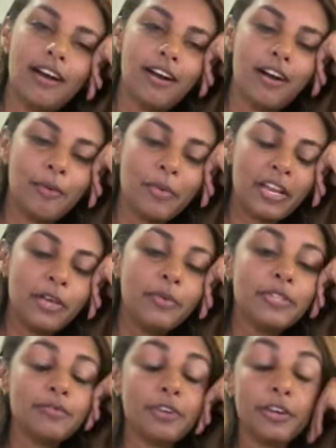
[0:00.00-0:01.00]
And he
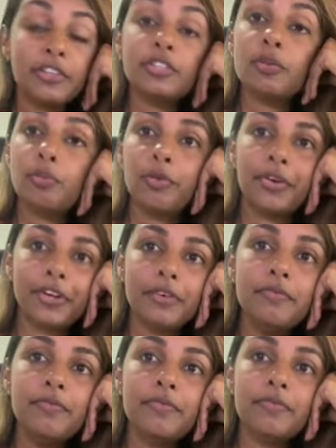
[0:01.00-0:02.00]
was very
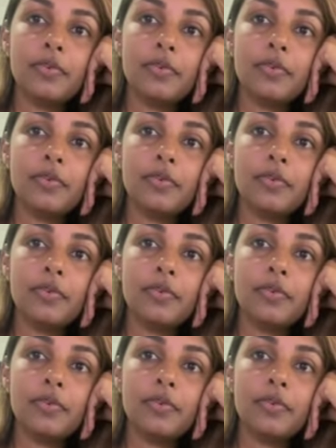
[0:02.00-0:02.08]
supportive.